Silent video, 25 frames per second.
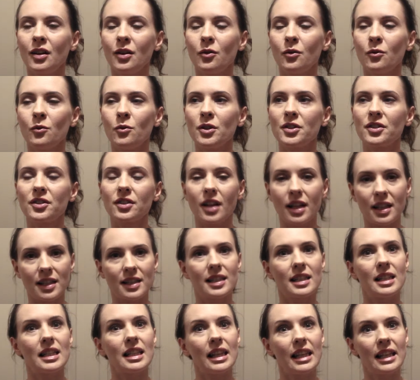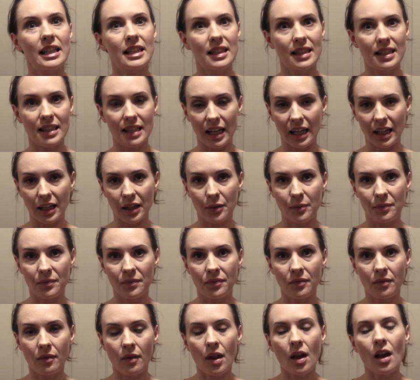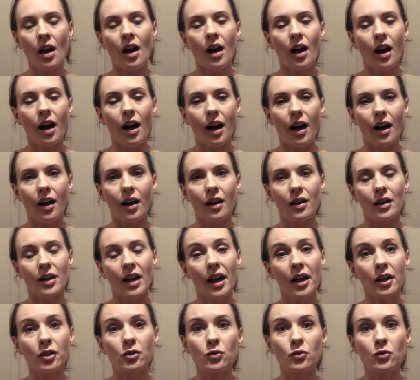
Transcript: was constantly sick. I